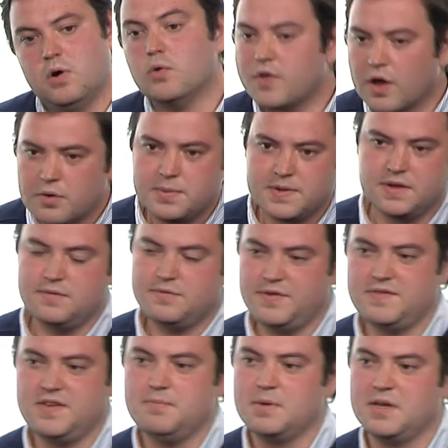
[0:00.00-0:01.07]
Although within
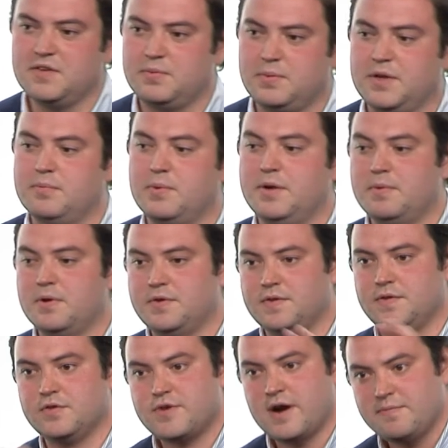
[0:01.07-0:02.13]
15 minutes we
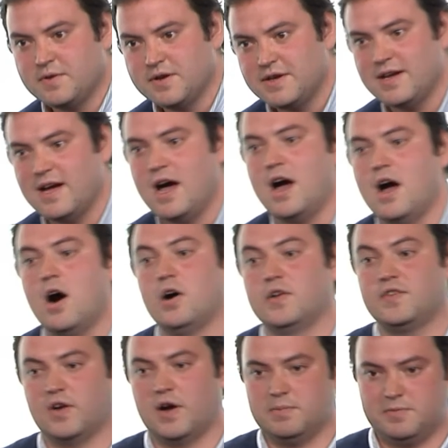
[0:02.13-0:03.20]
rerouted the traffic, our
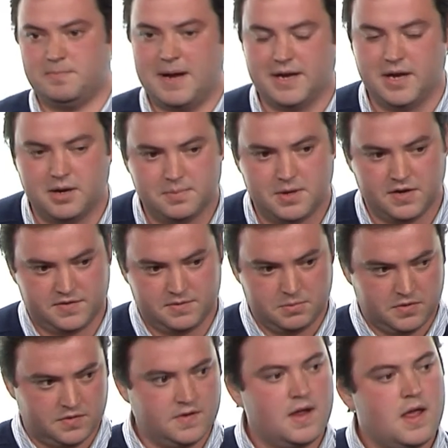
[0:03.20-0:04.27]
site was back up,
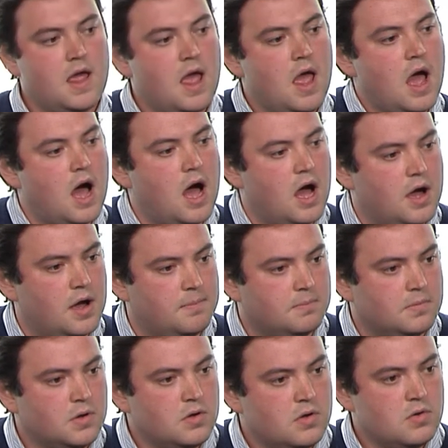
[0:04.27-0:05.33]
customers
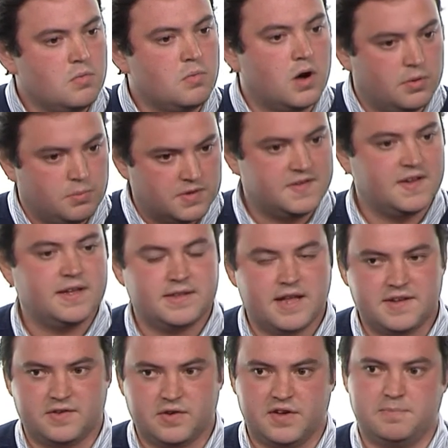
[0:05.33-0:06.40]
were seeing
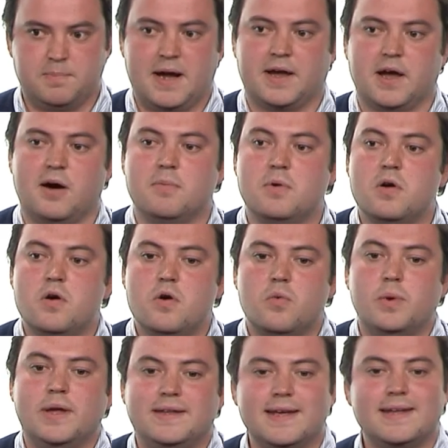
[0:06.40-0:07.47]
their sites back up.
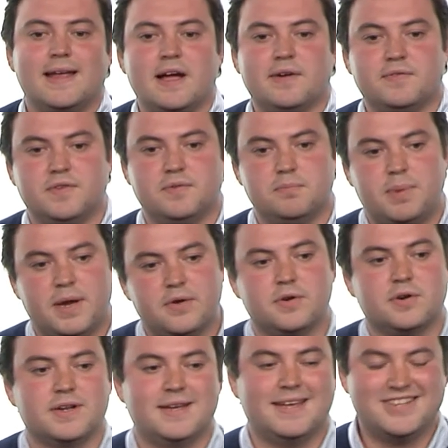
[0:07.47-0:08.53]
We did have some
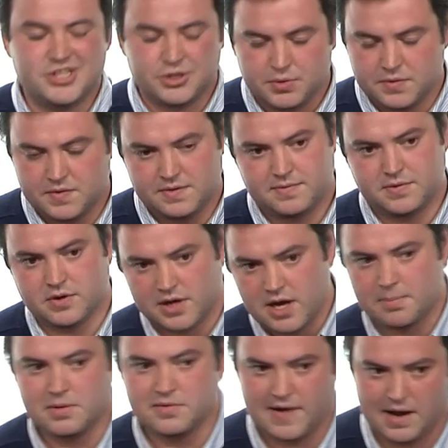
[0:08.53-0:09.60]
periodic issues for a
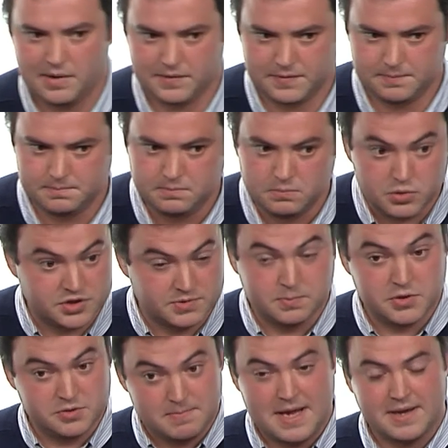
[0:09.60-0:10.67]
couple of hours,
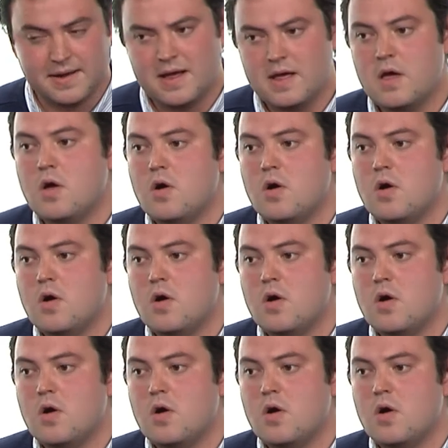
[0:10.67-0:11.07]
which meant